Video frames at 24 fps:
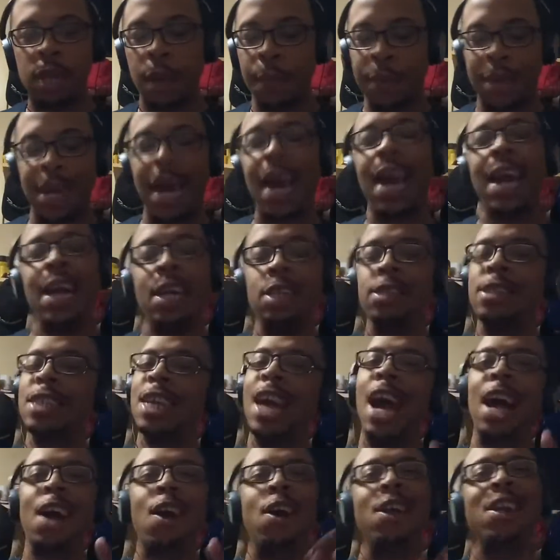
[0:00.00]
I mean, not see,
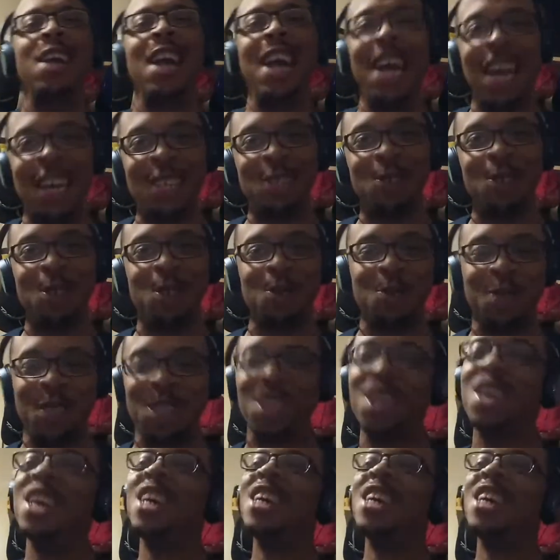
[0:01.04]
I call it the Android Switch,